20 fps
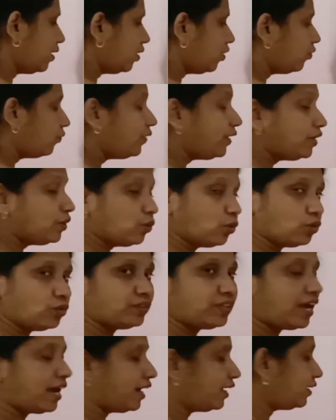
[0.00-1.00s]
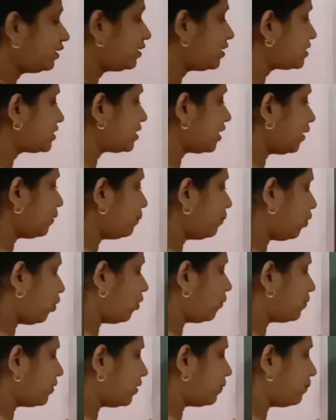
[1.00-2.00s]
We know that the sum
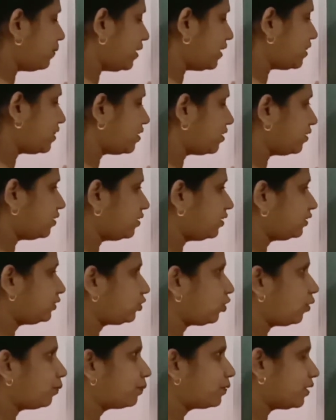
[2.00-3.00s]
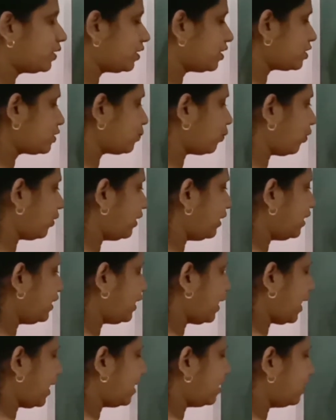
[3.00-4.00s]
of the measures of
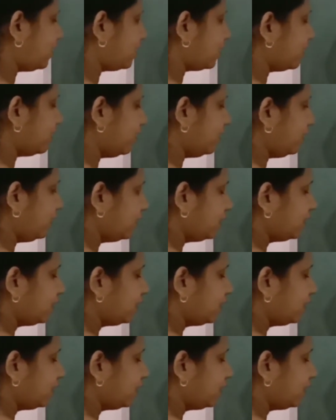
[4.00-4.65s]
corresponding angle